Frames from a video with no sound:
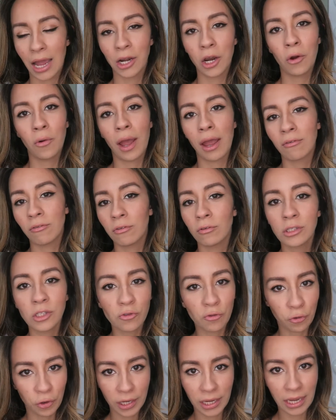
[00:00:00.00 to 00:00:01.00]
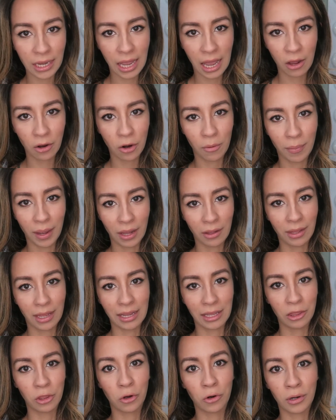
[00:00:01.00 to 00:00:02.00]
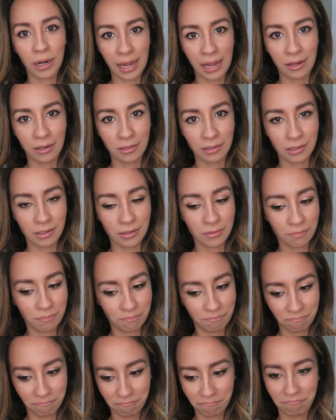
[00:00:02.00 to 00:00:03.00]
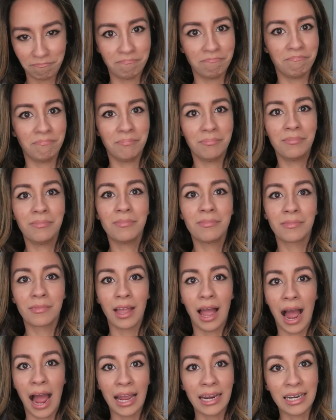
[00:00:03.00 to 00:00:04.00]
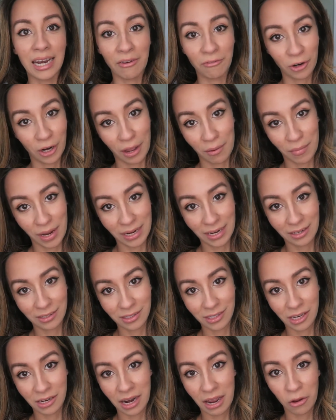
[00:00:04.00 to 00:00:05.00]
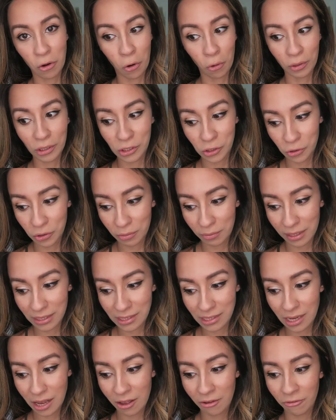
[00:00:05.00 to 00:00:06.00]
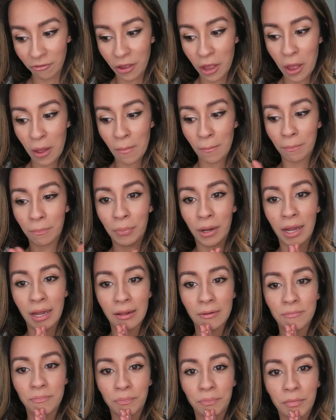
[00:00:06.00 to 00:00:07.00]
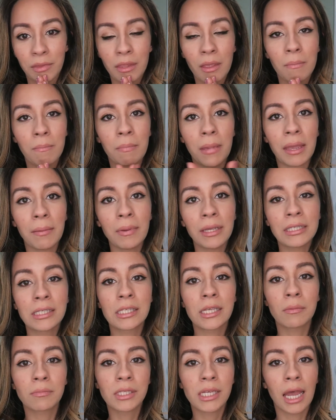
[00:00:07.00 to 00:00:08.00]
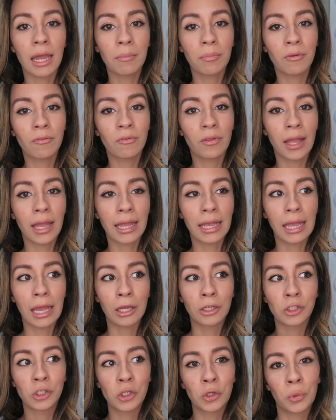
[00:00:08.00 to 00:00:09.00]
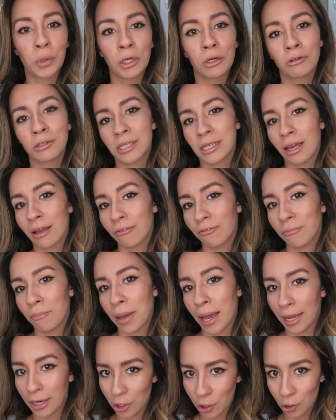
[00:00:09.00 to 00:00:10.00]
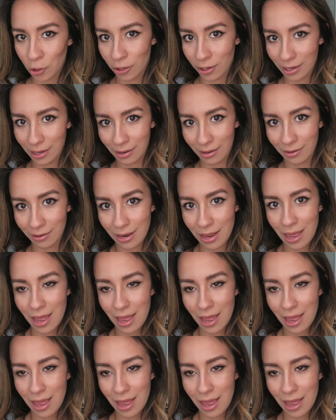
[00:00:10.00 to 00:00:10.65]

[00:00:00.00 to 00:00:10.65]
know everyone's freaking out about like their nails. I never get my nails done. I always do them myself, but maybe it's some type of like do-it-yourself manicure kit.